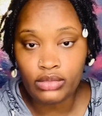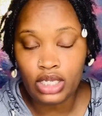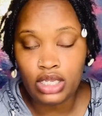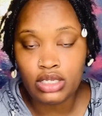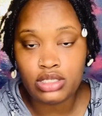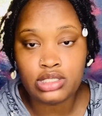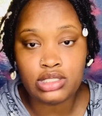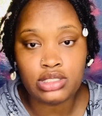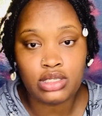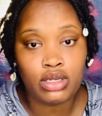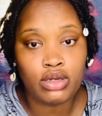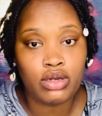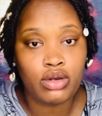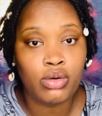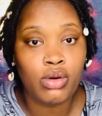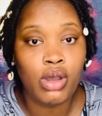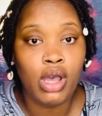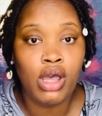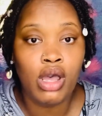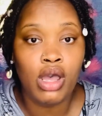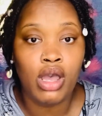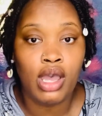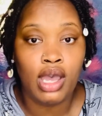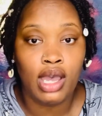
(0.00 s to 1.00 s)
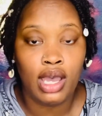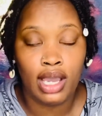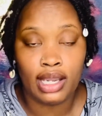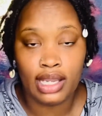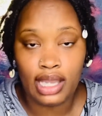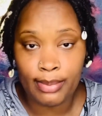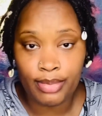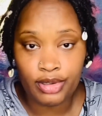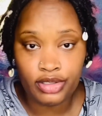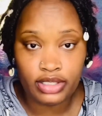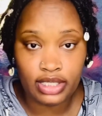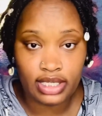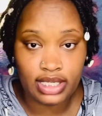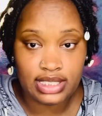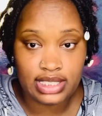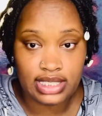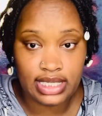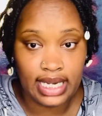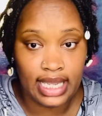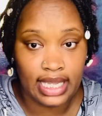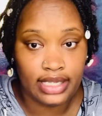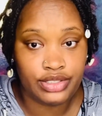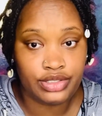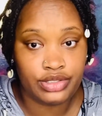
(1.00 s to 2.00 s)
So a couple things
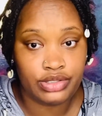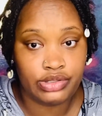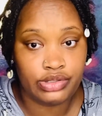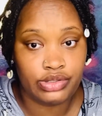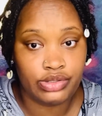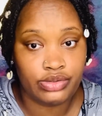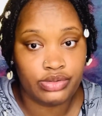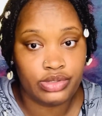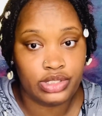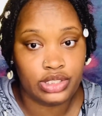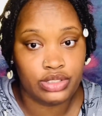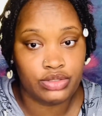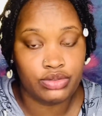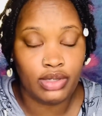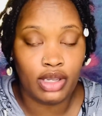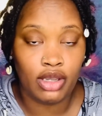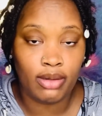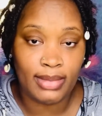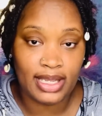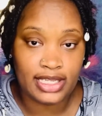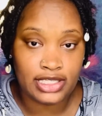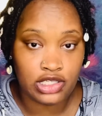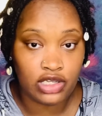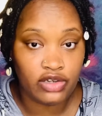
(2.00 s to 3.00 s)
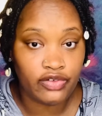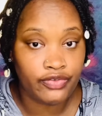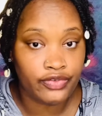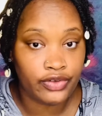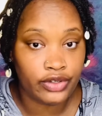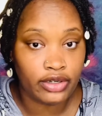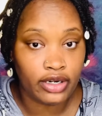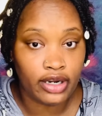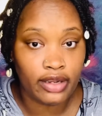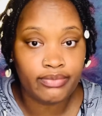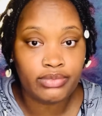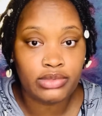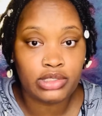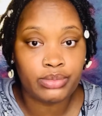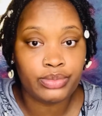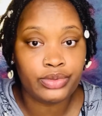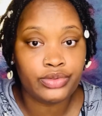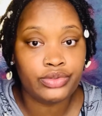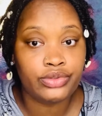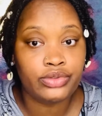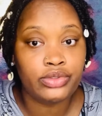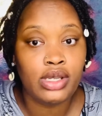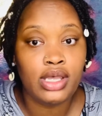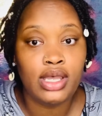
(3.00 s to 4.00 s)
that I do to help myself feel
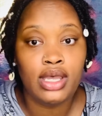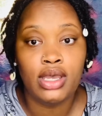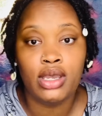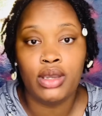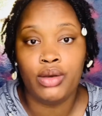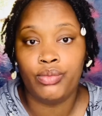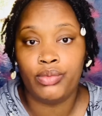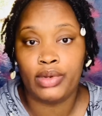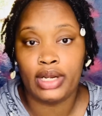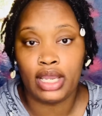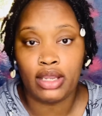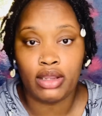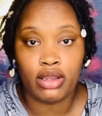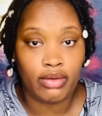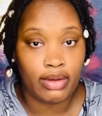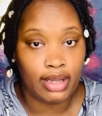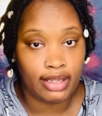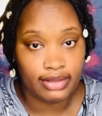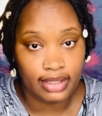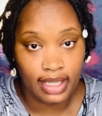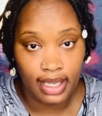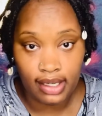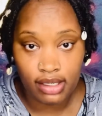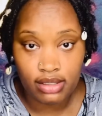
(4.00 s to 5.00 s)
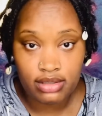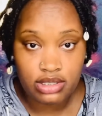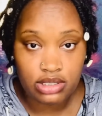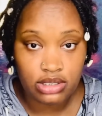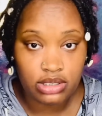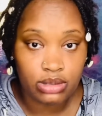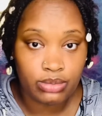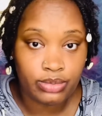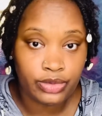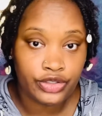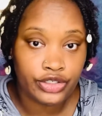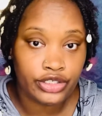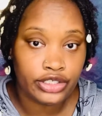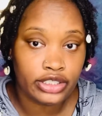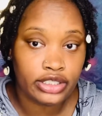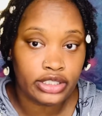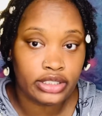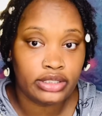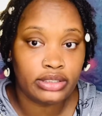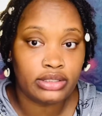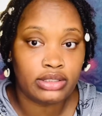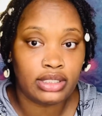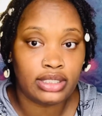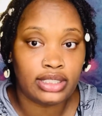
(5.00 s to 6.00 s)
comfortable when I go out the house in the
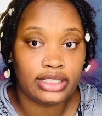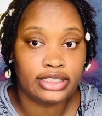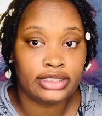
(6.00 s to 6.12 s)
morning.